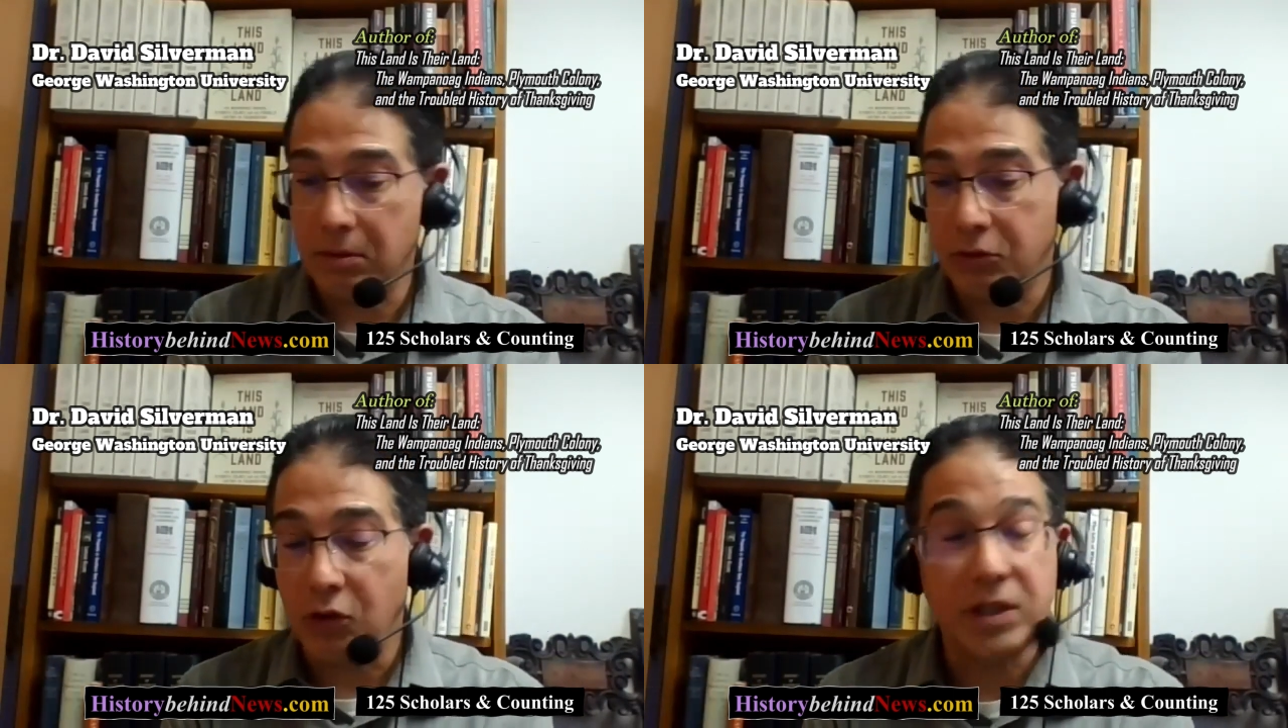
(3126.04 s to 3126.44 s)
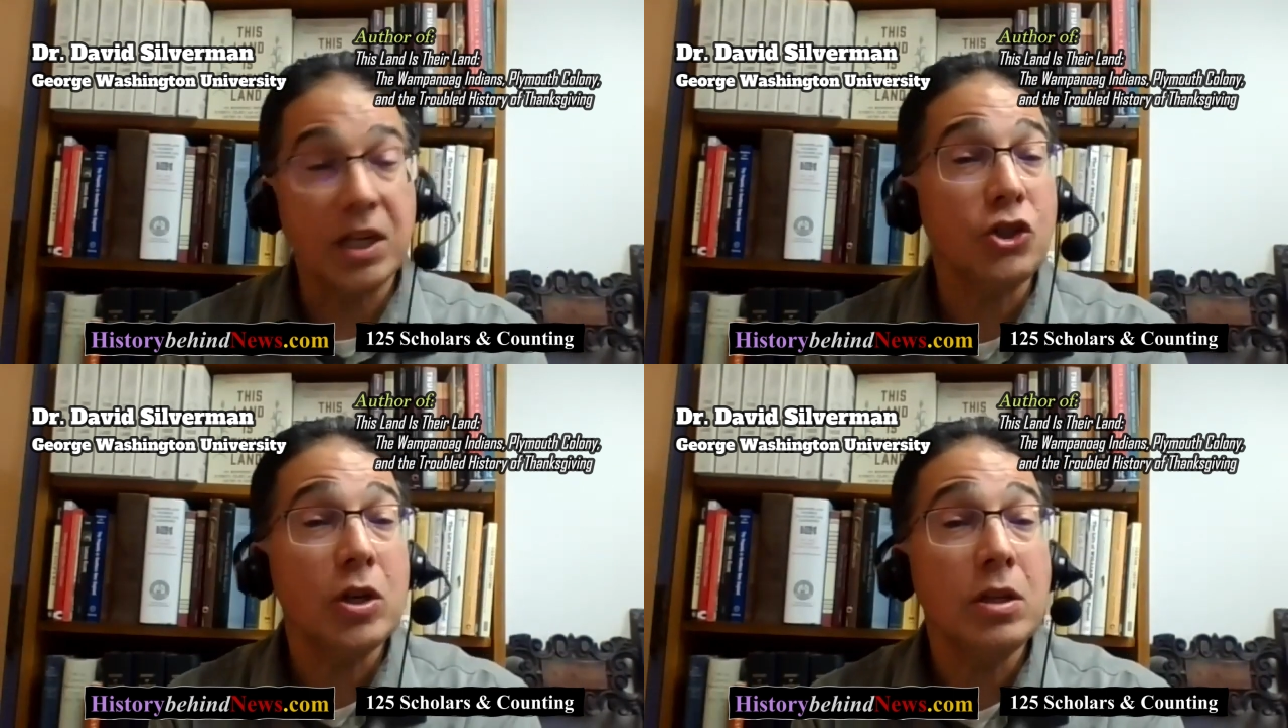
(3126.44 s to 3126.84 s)

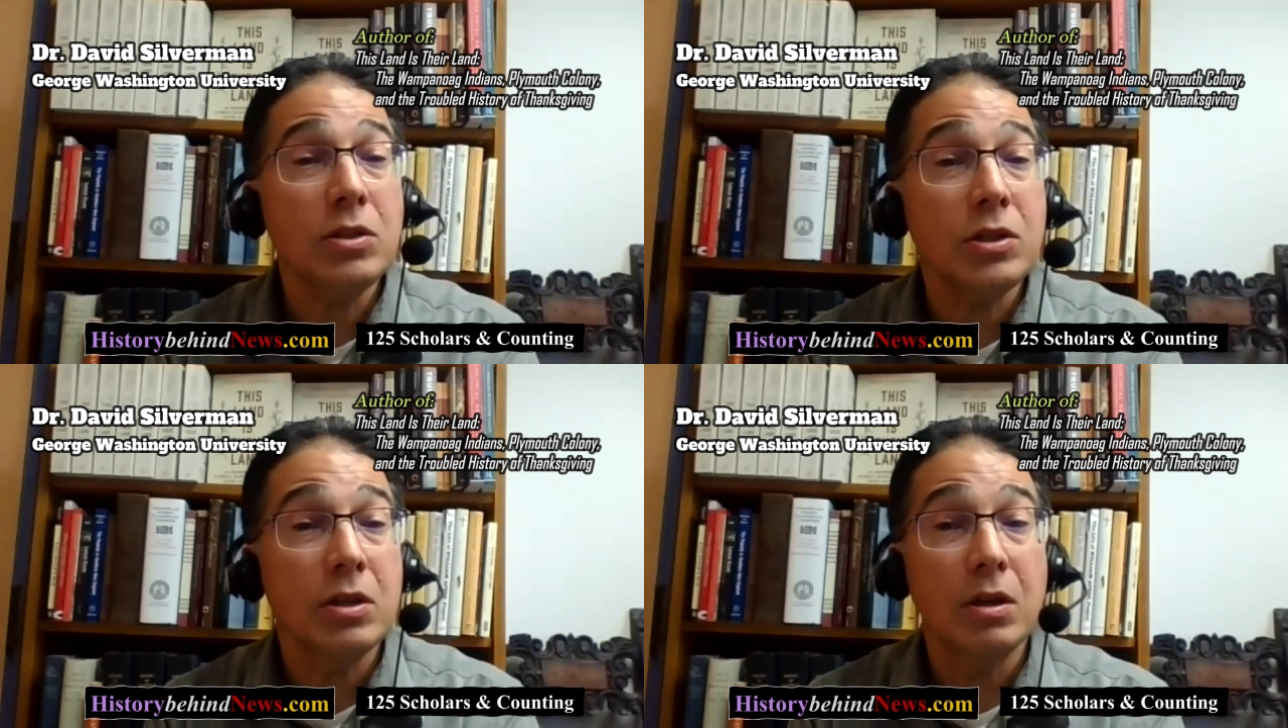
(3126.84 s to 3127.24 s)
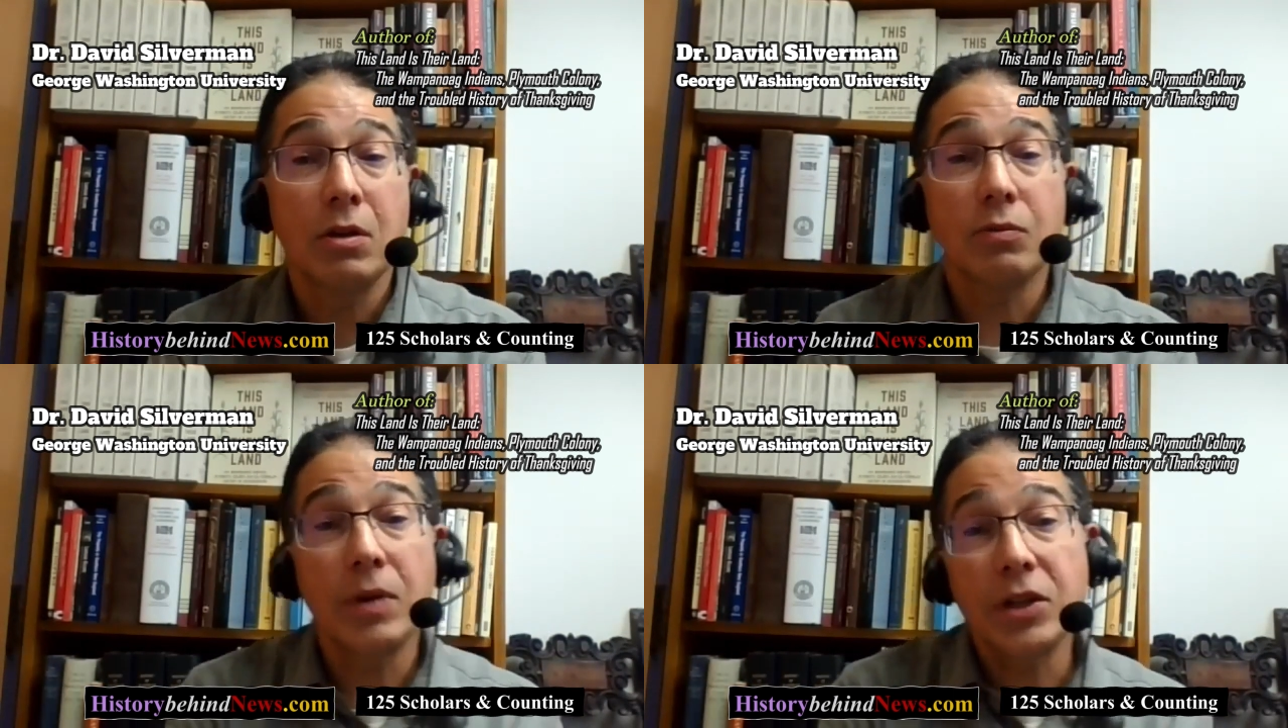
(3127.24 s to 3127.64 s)
traditions,
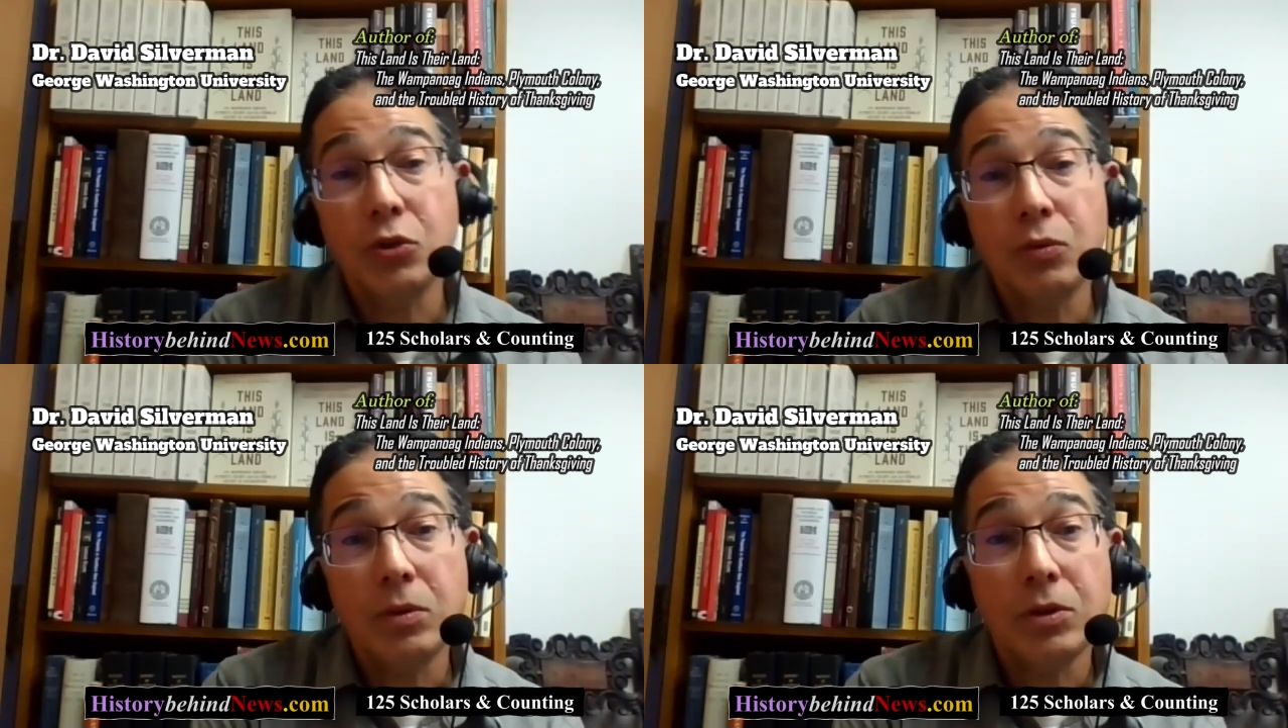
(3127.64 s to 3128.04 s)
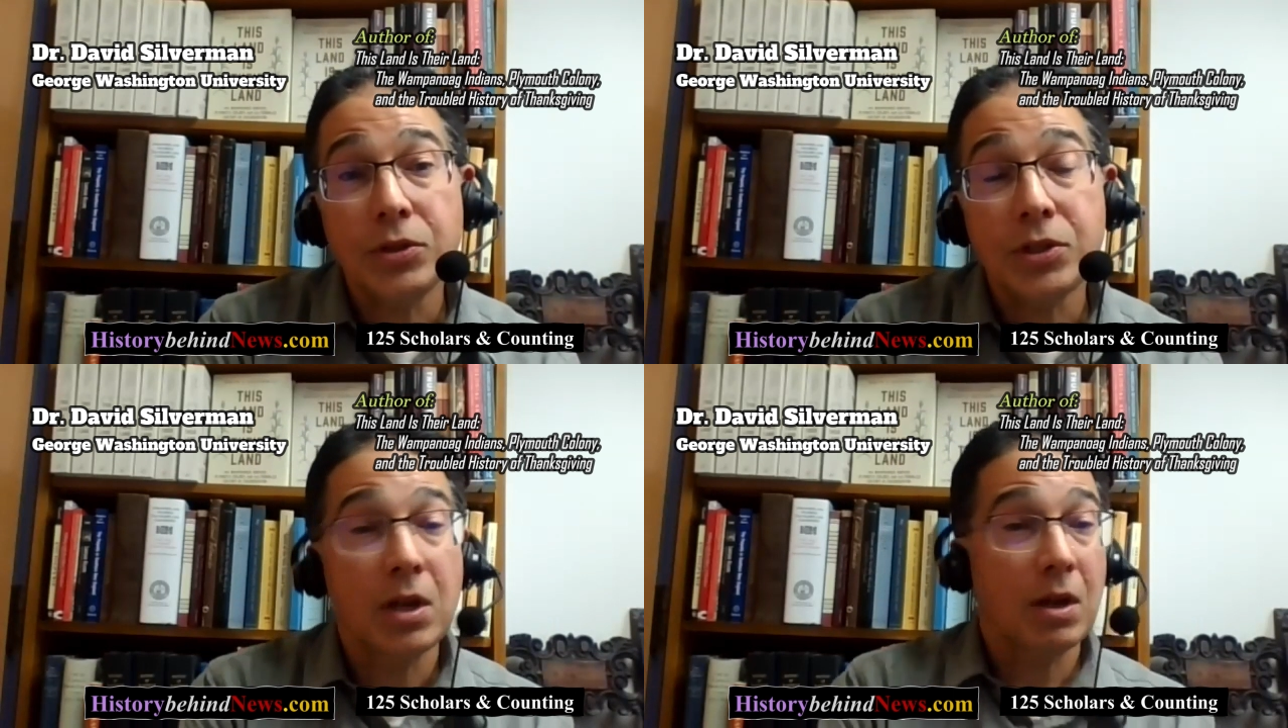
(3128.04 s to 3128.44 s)

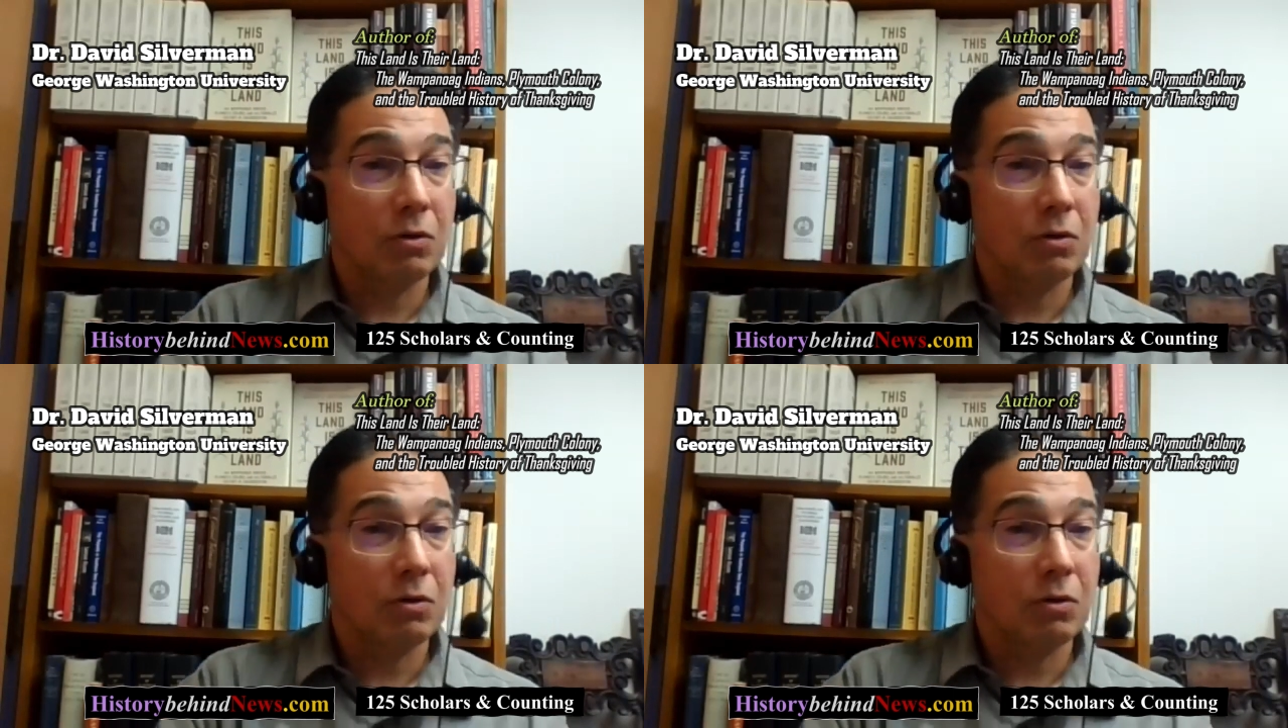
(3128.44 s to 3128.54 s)
rituals,